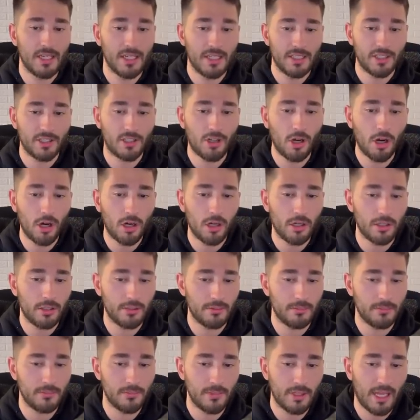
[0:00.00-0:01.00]
The
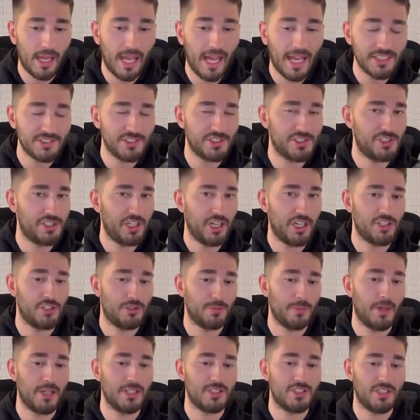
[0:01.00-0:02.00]
car hasn't changed
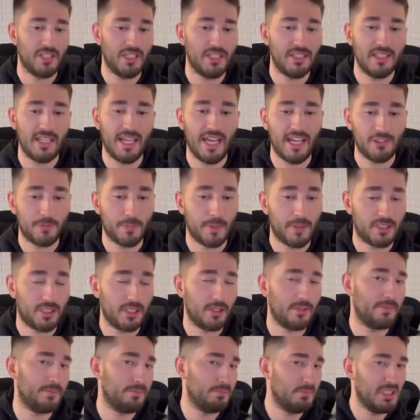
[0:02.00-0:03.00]
much in the aspect
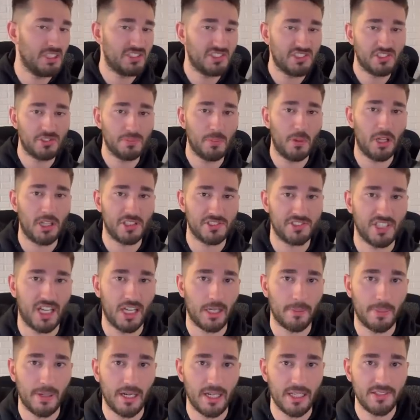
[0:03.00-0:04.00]
of it's the smallest
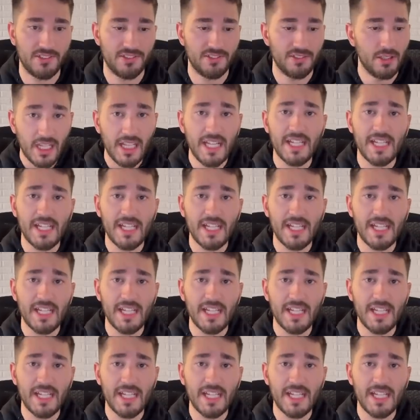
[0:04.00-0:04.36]
side pods.